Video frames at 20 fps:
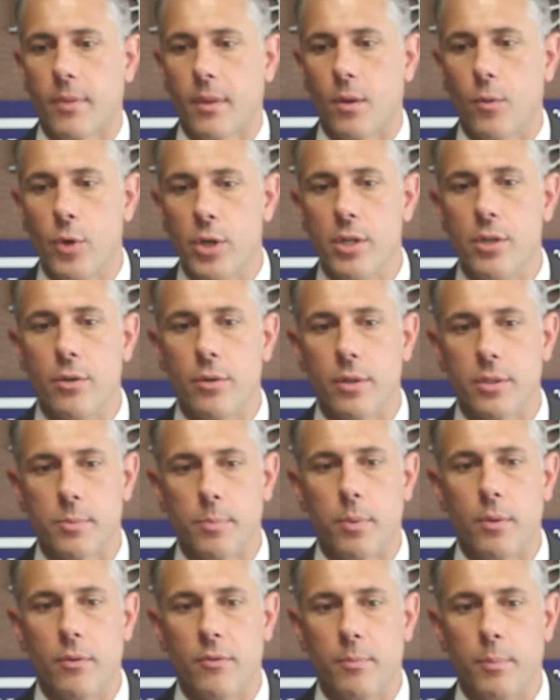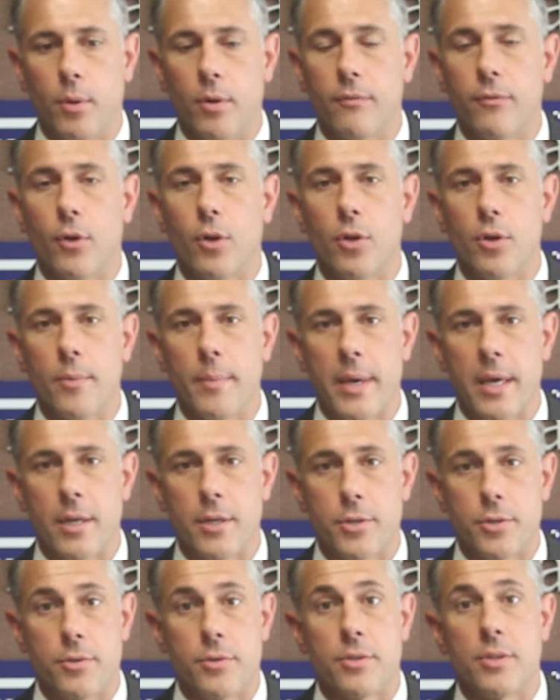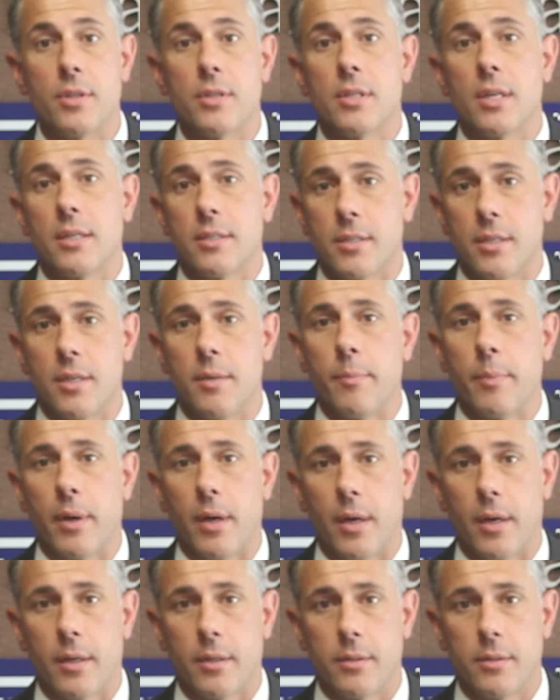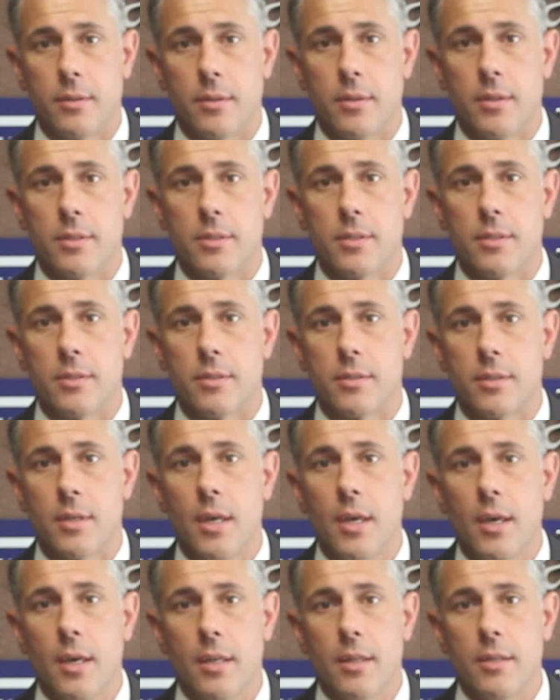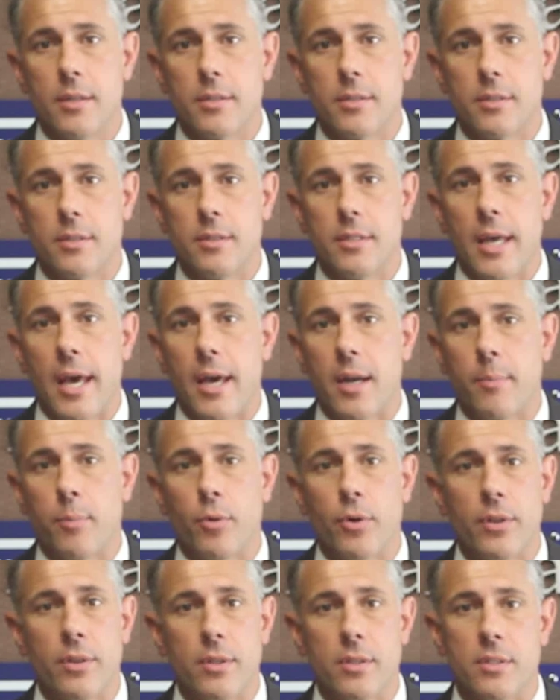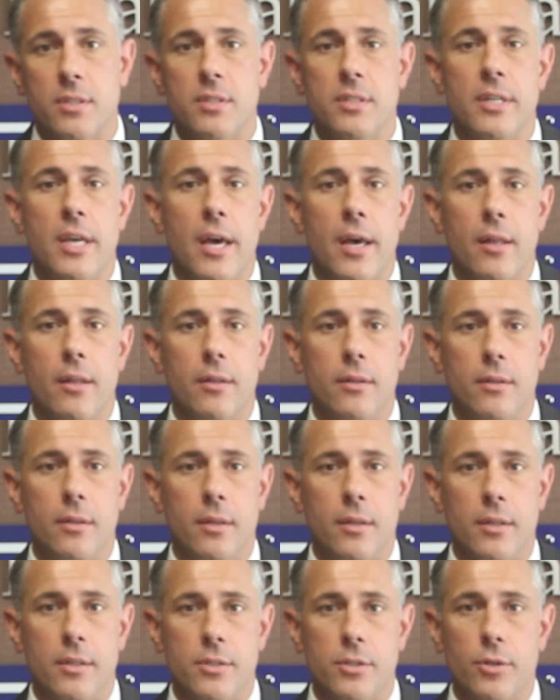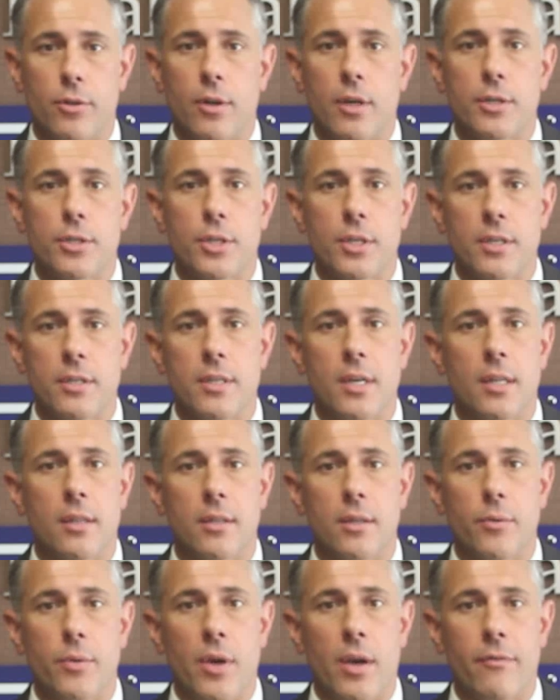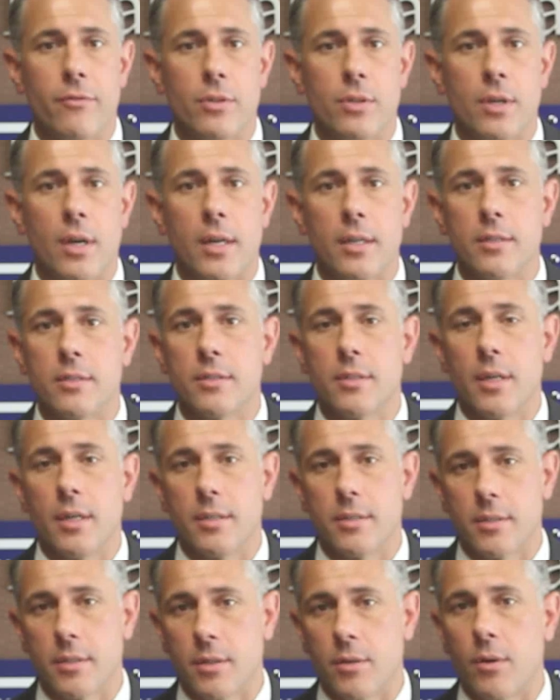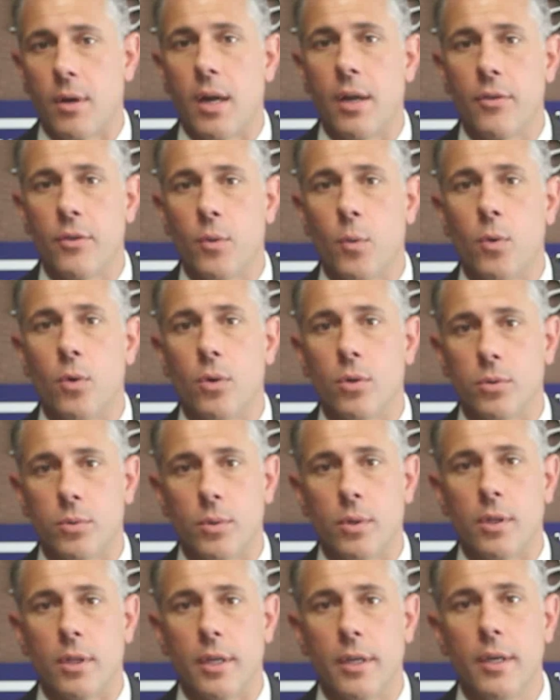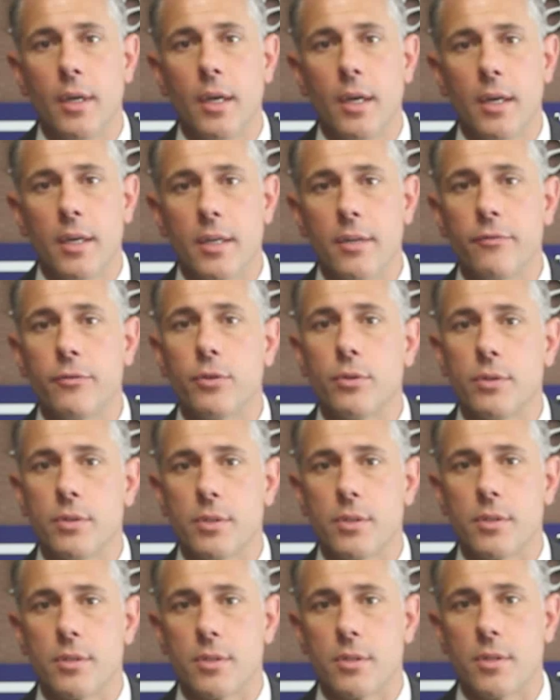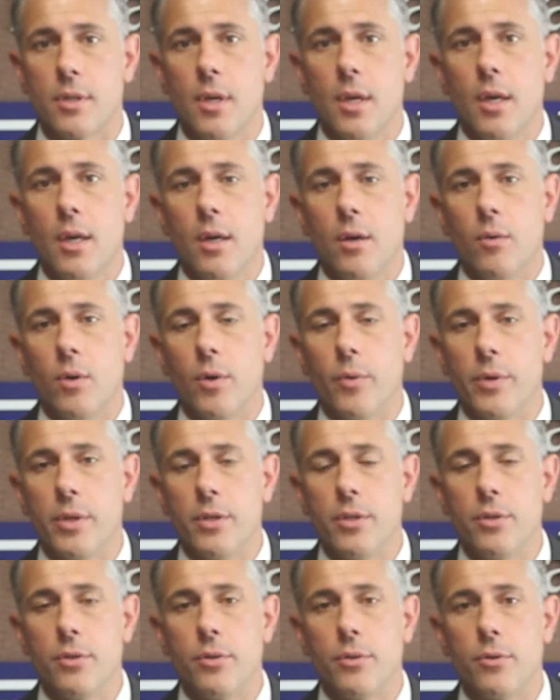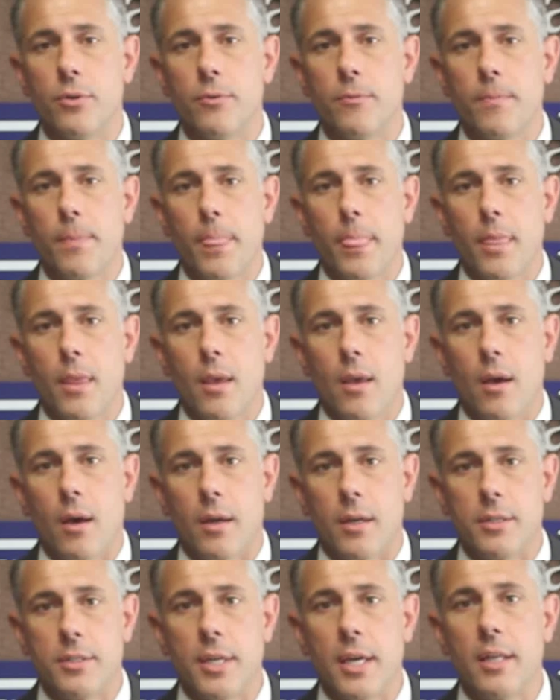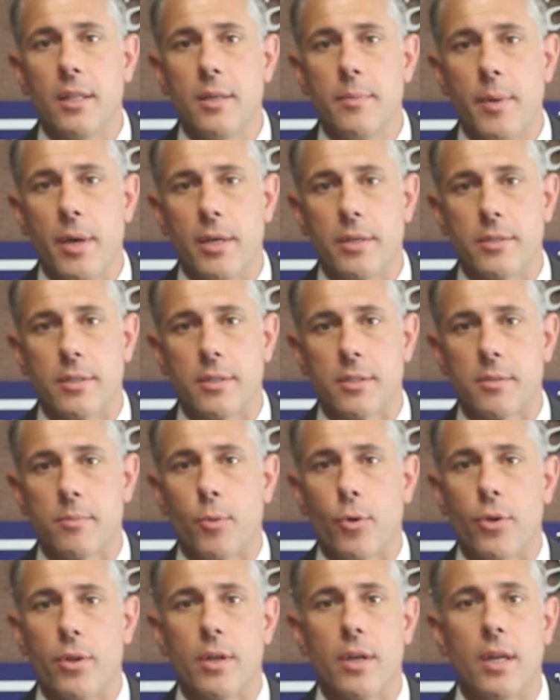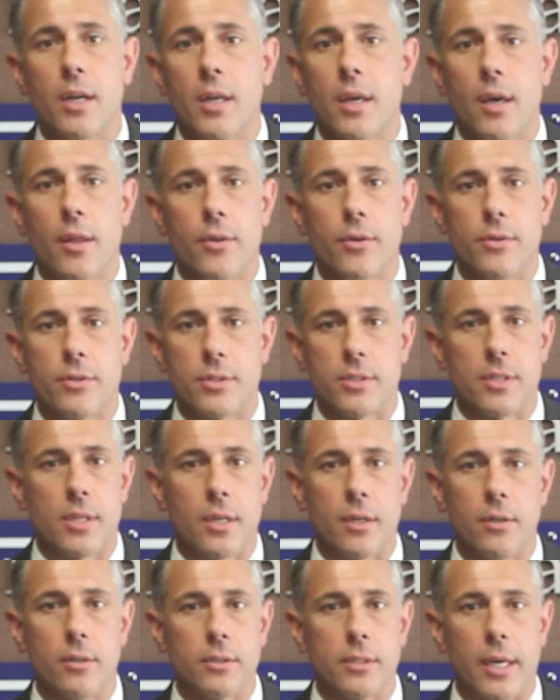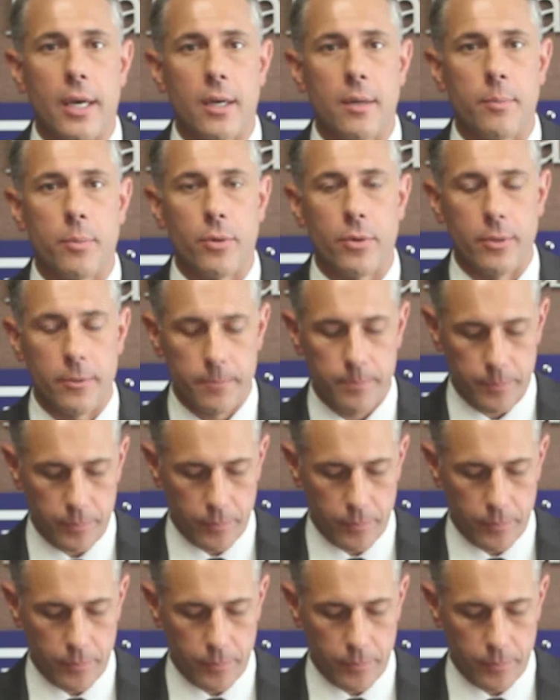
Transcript: we do as portfolio managers, this has an impact. This data point, this debt, this crushing debt that we have in the United States and around the world really influences what we do on a daily basis more than any other single data point.